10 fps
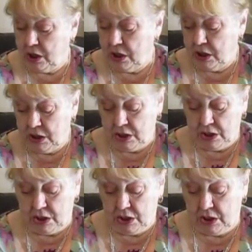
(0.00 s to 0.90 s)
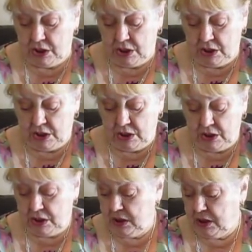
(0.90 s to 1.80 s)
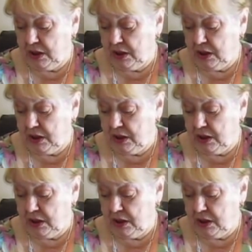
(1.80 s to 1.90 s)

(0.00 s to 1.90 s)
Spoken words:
Nothing is said.